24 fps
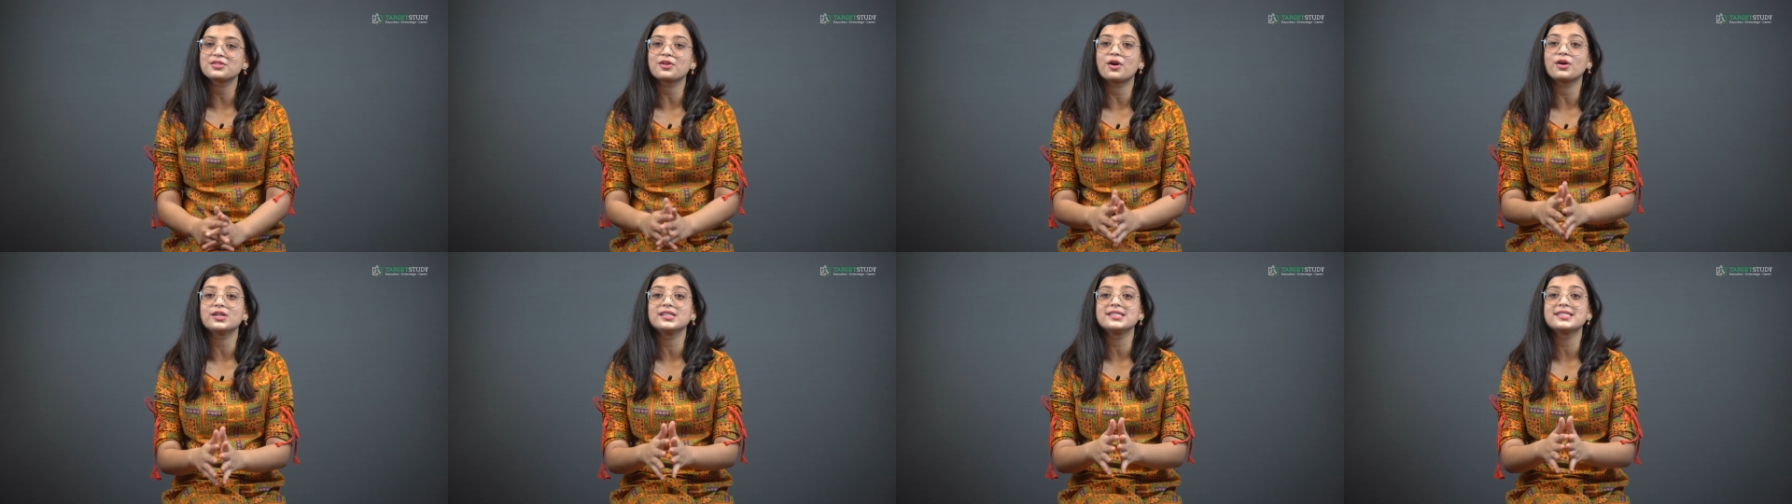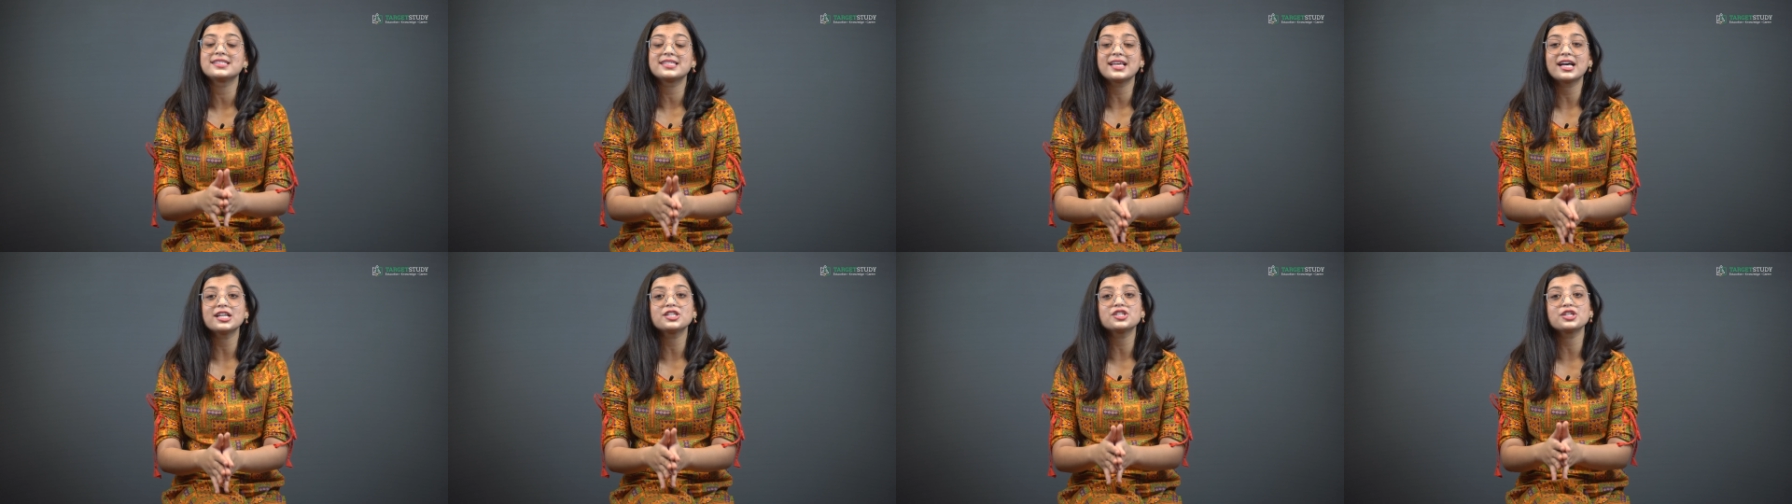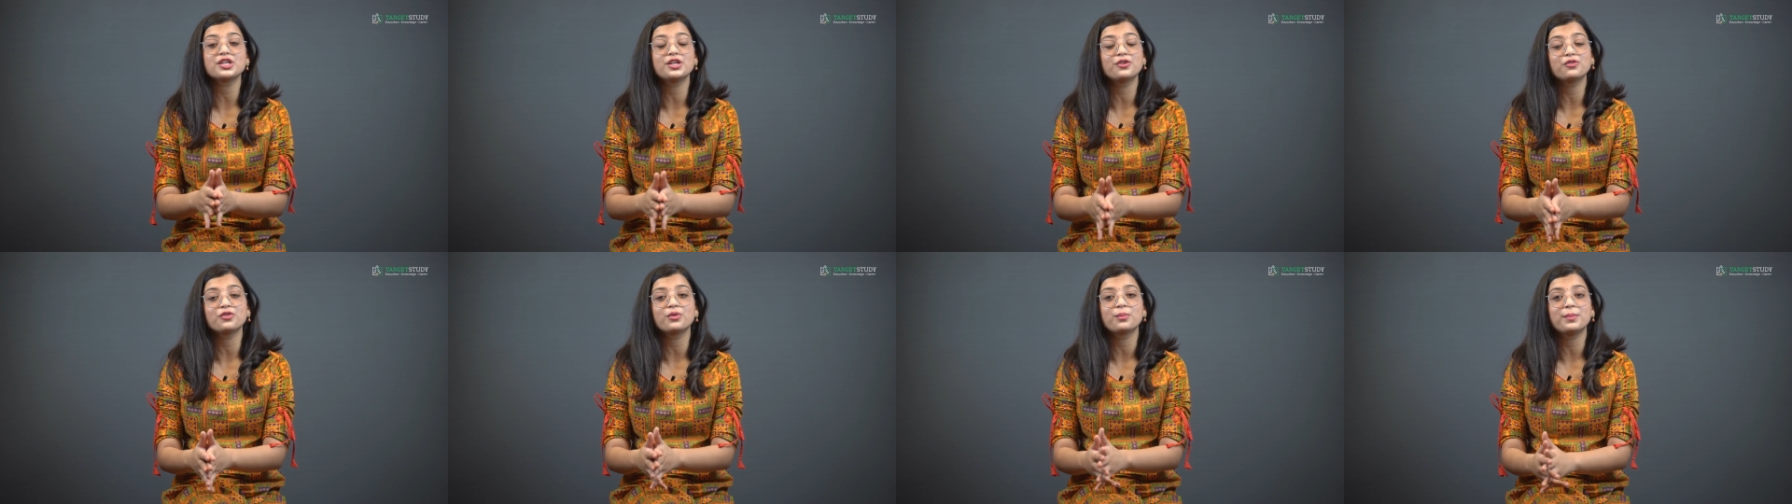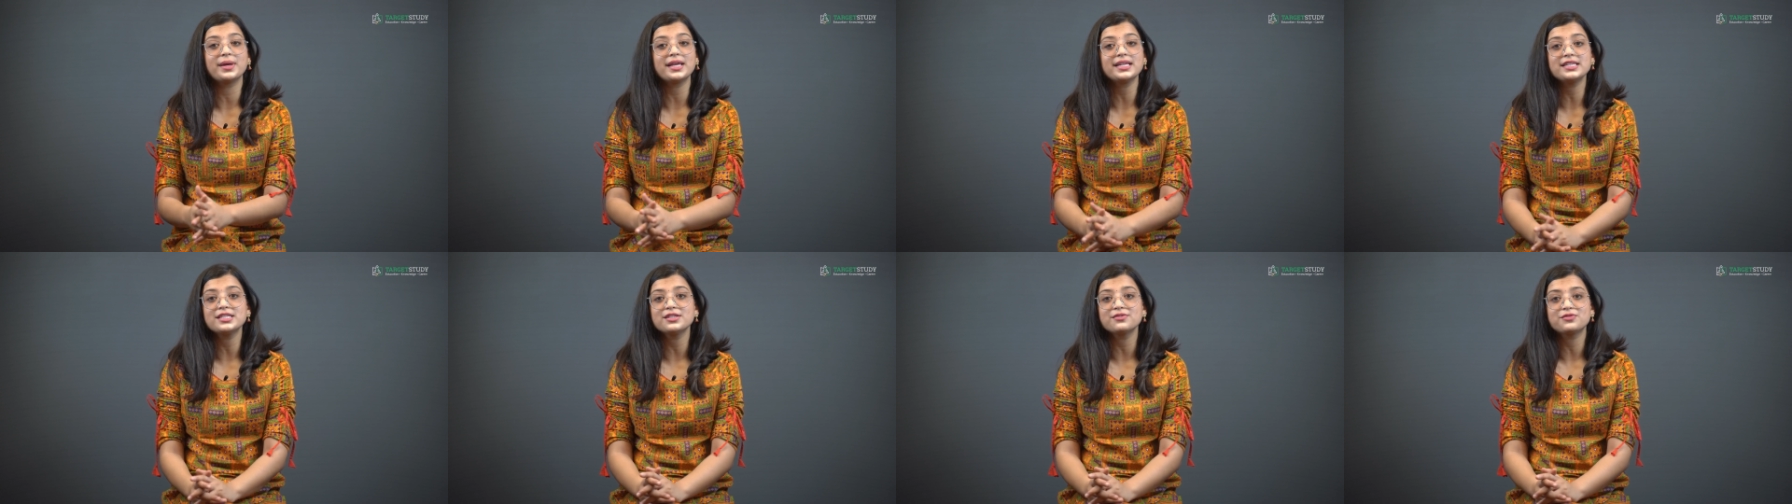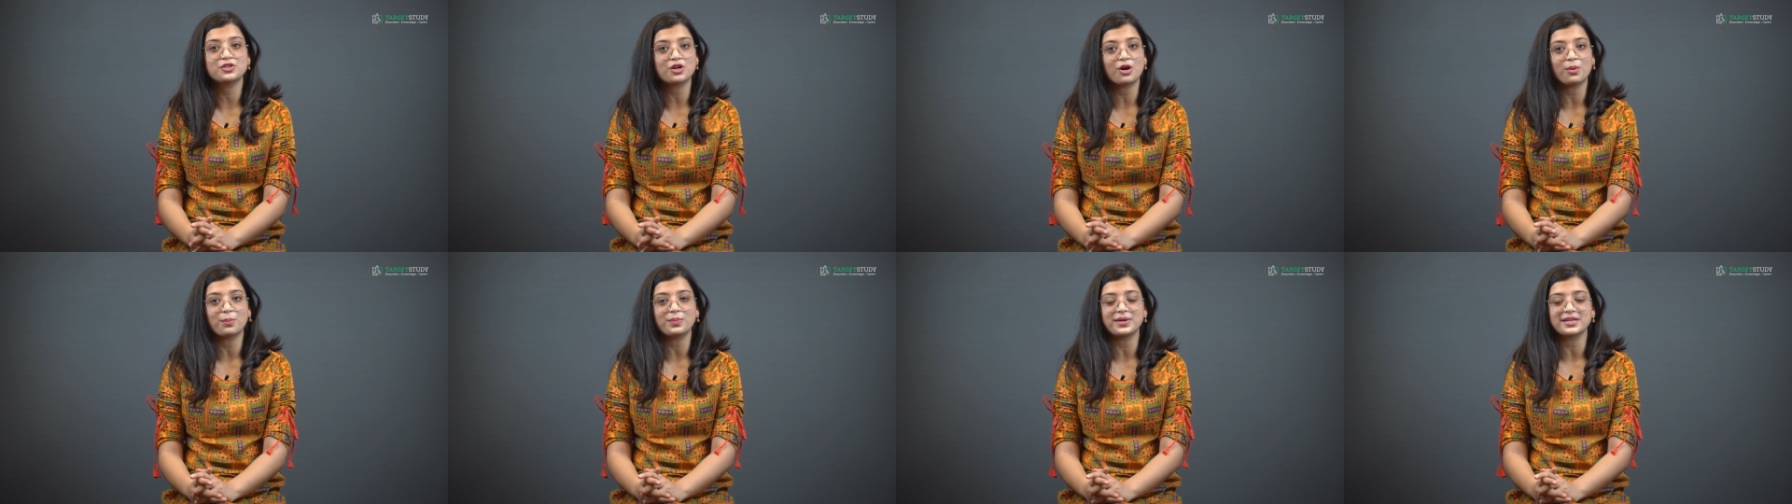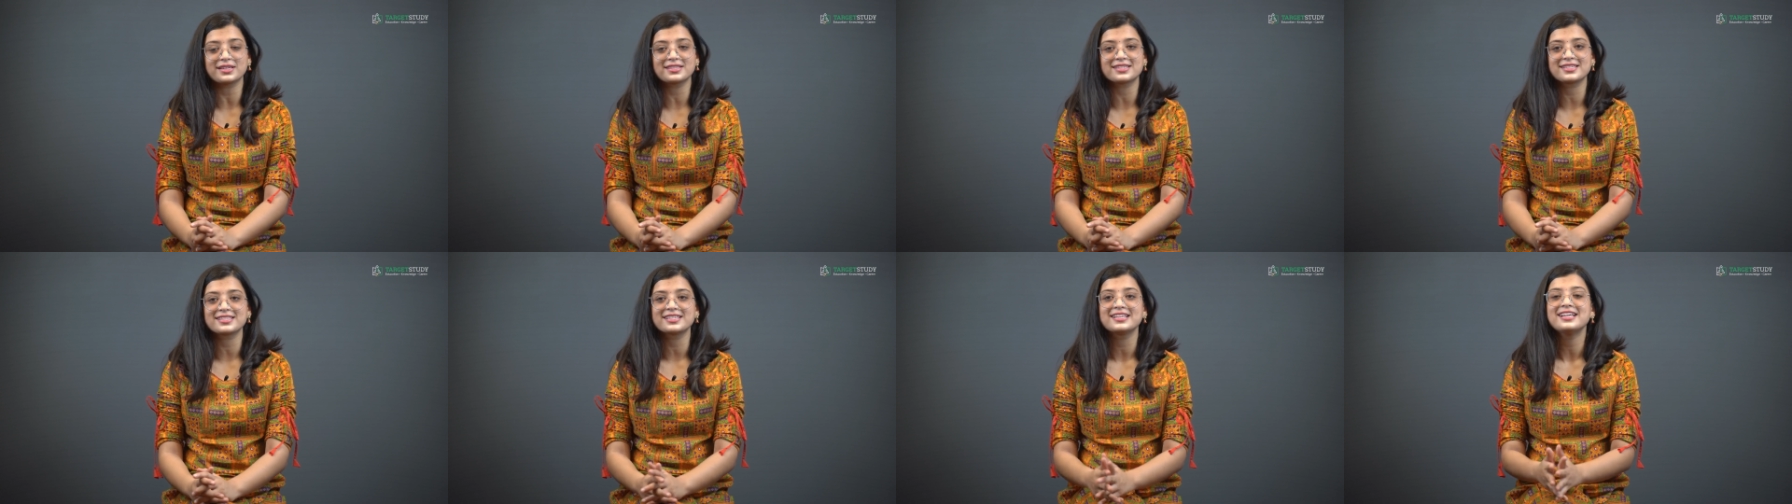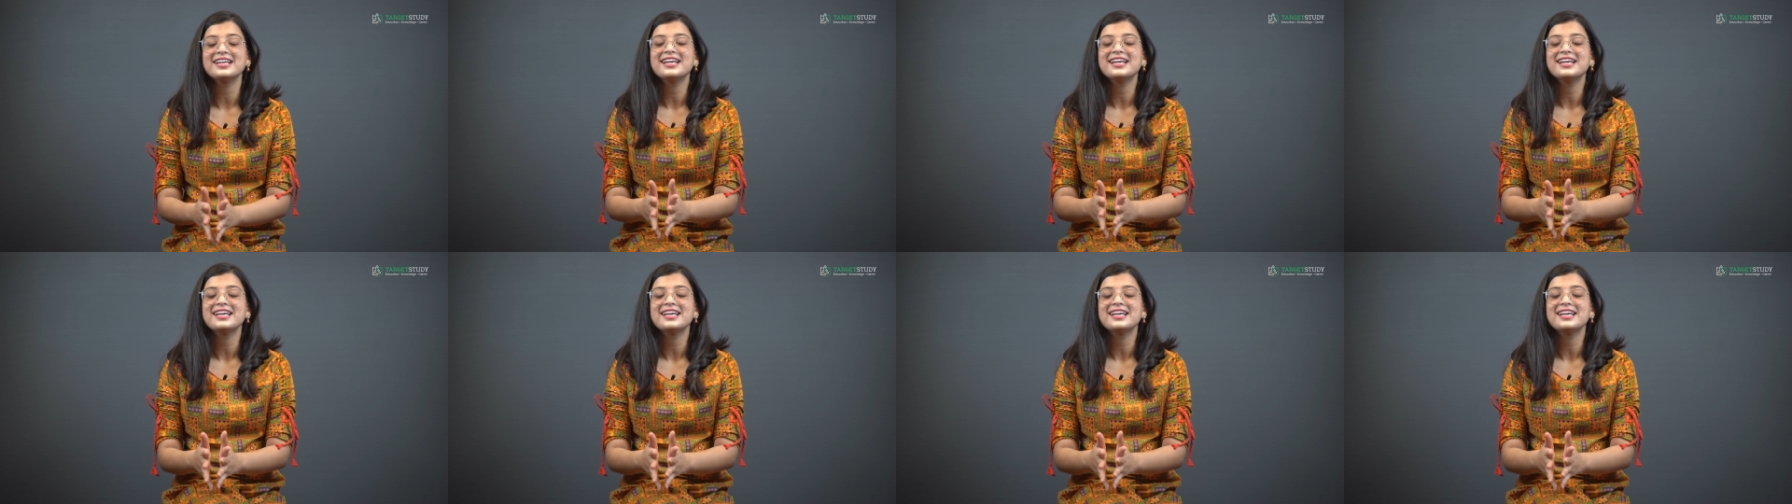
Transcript: on such informative topics.